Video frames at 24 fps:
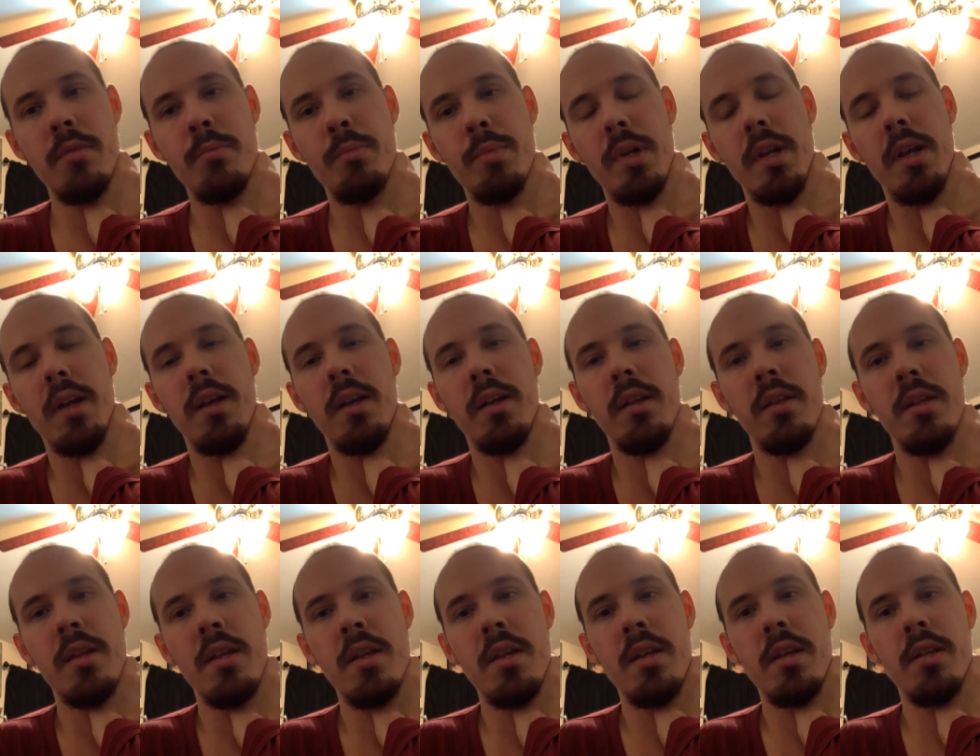But uh,
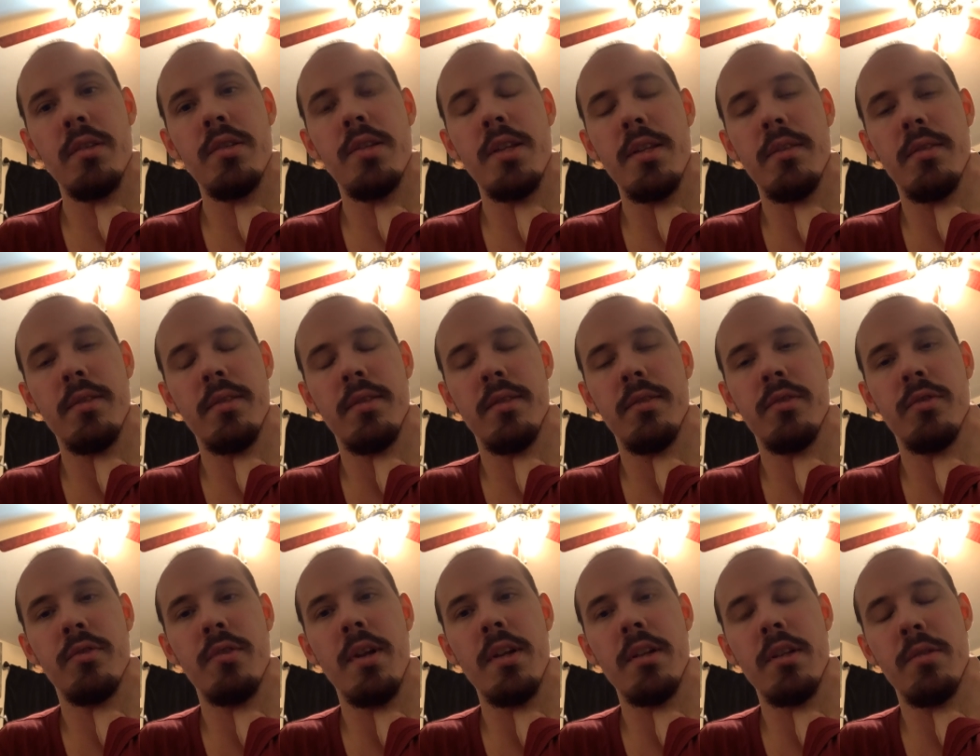Jesus
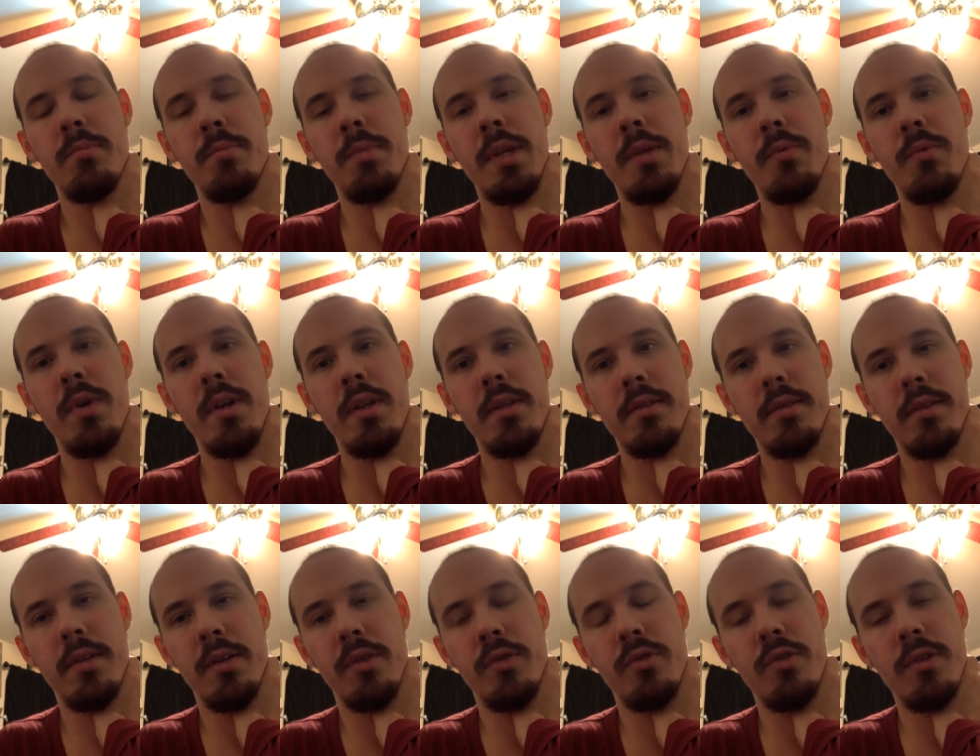instructed me once
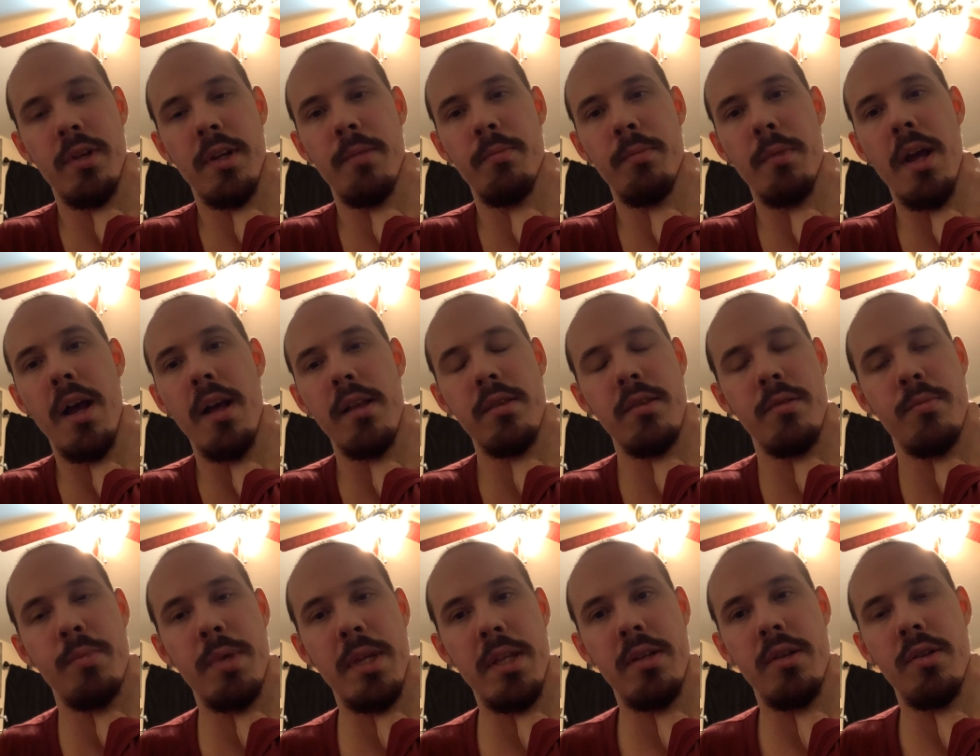in a dream not to
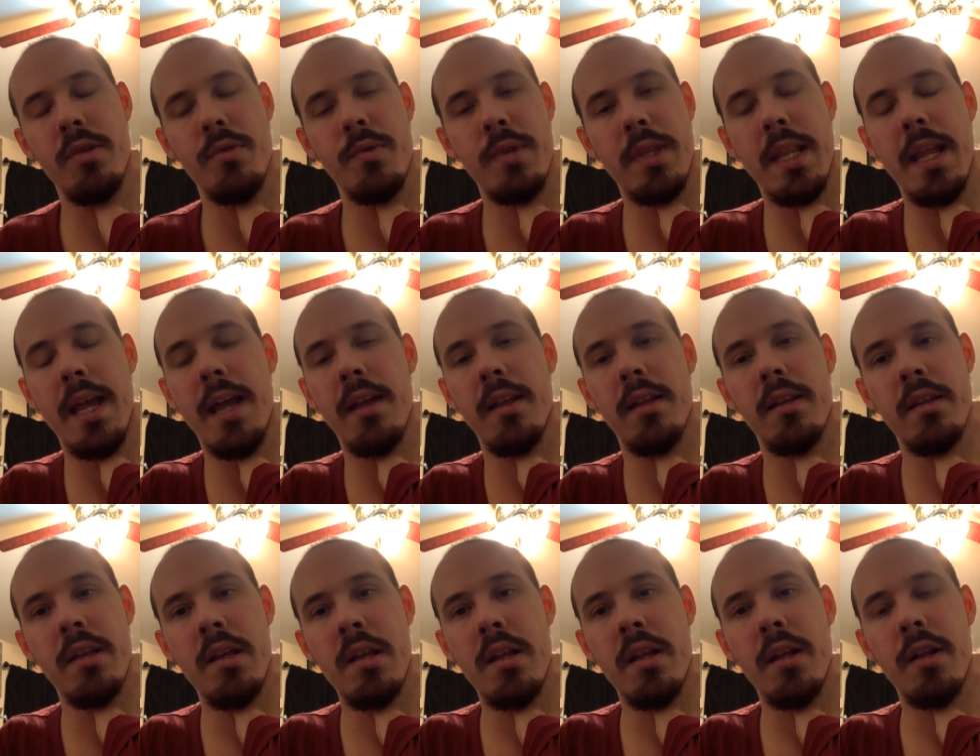be doing that
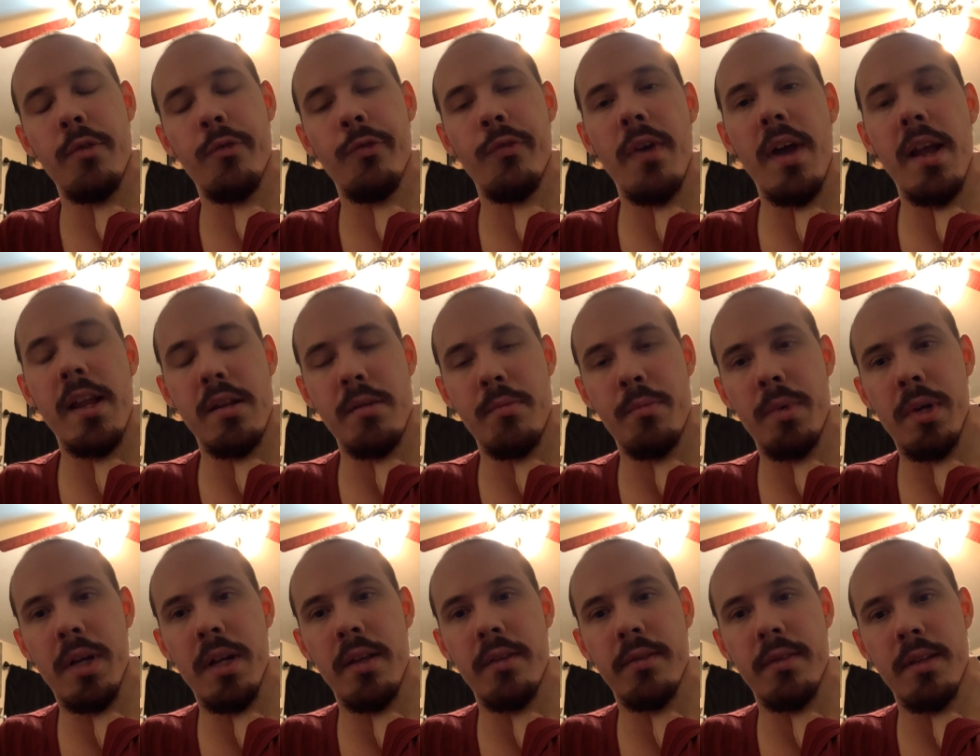and fighting them
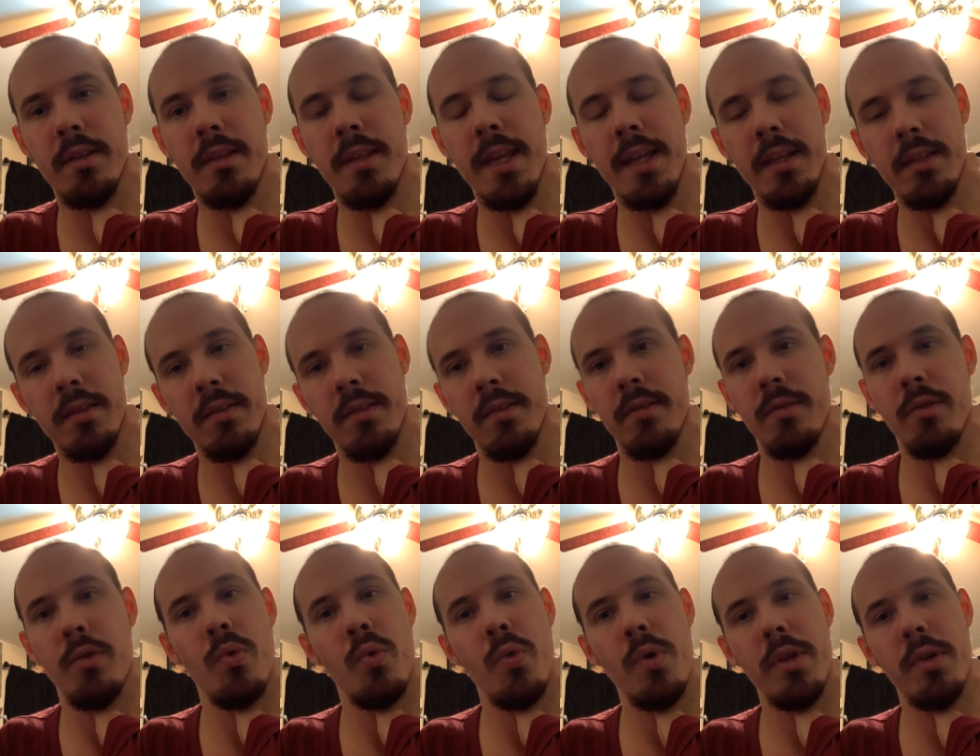because it takes the
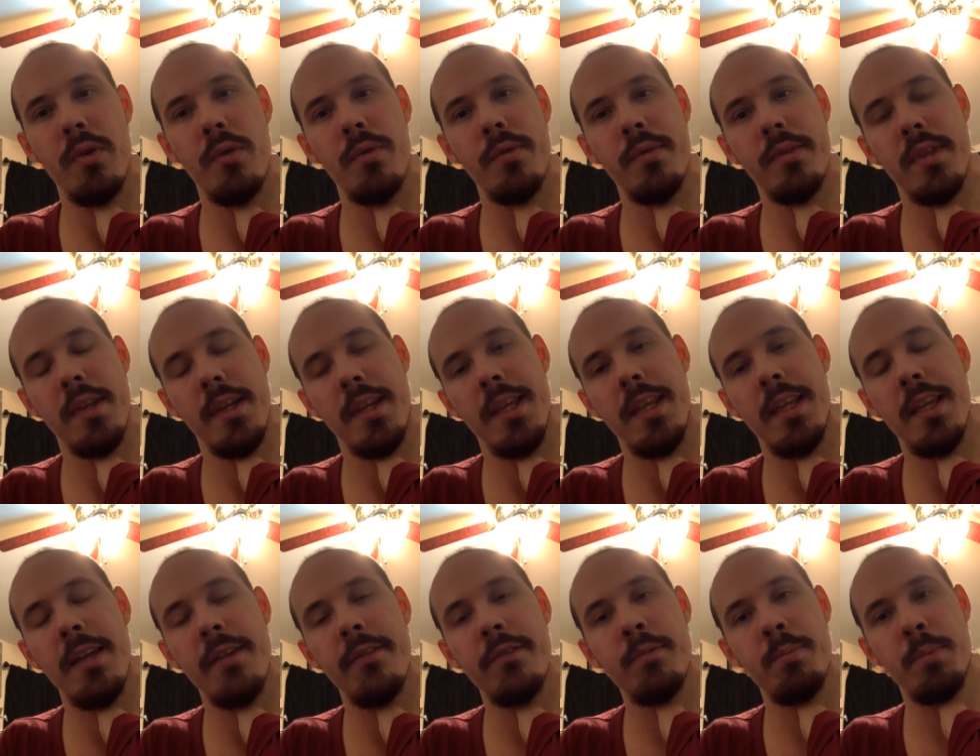oil that he
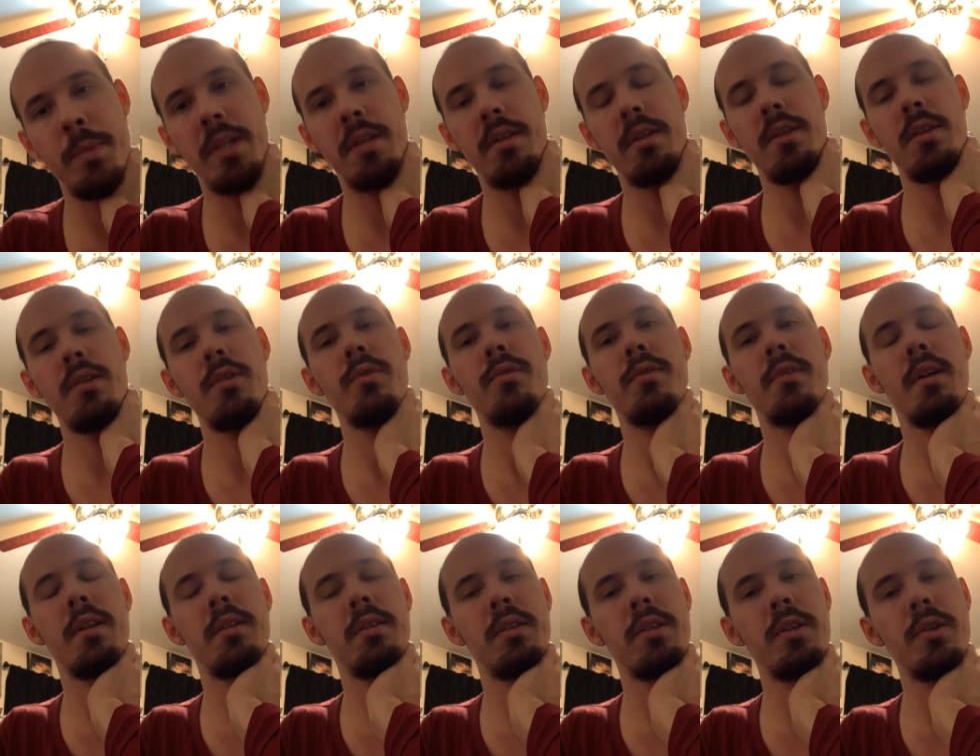gives me to use
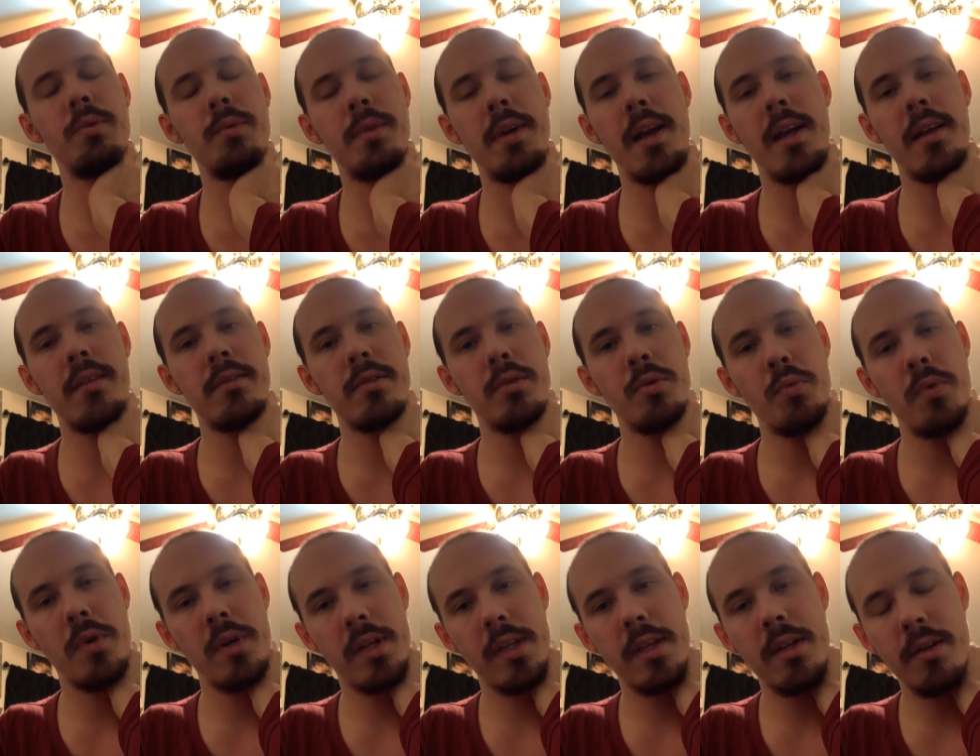on you guys who
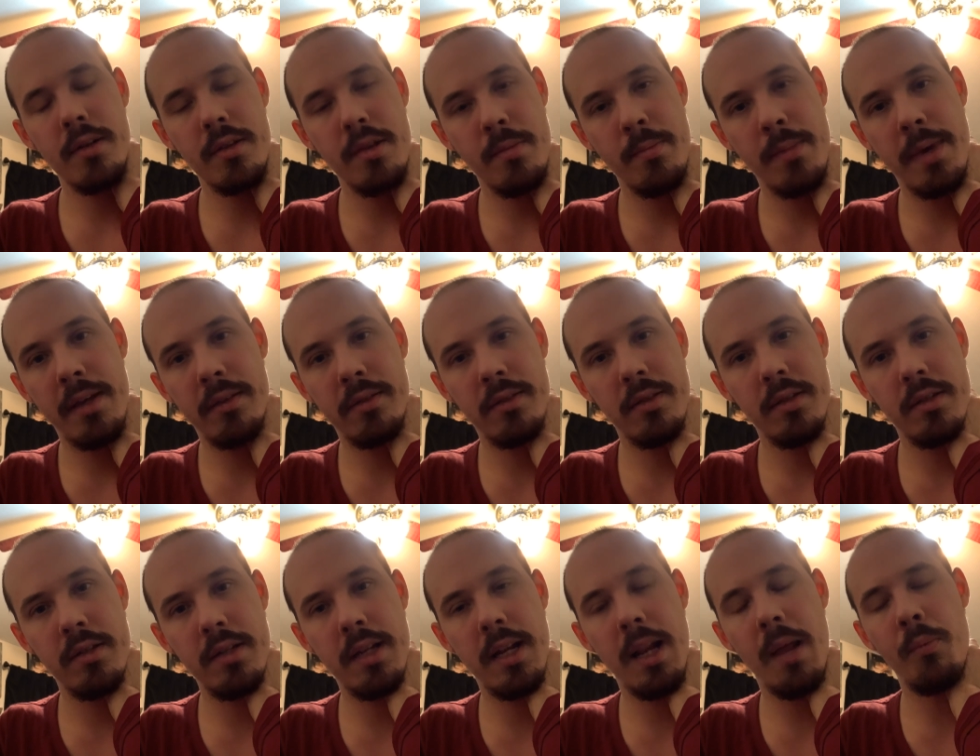want to hear the
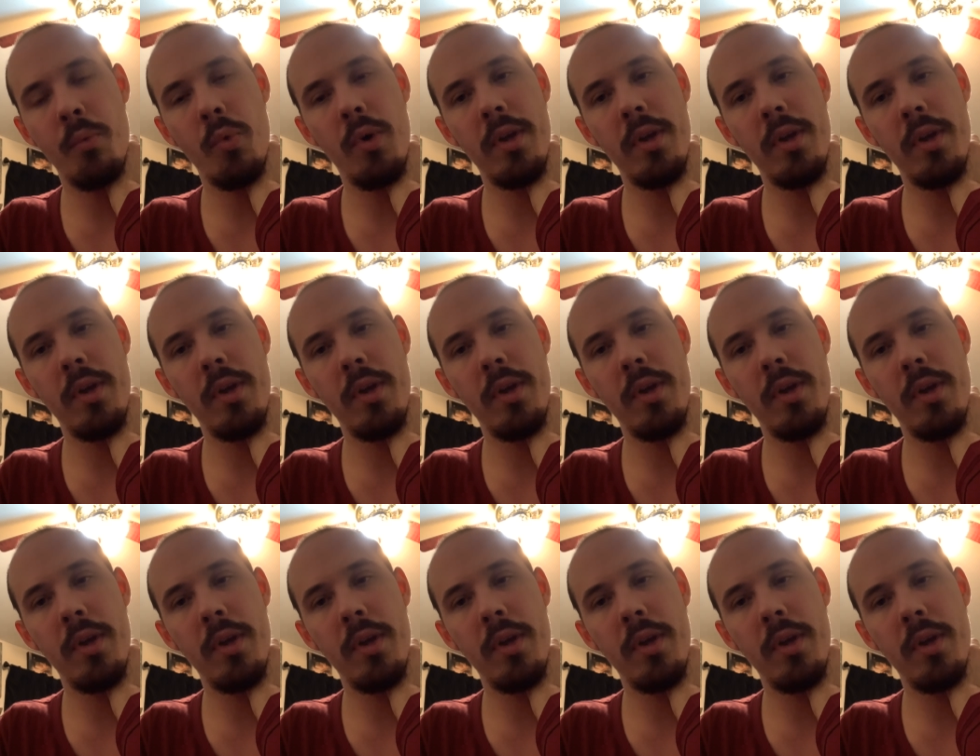message and I'm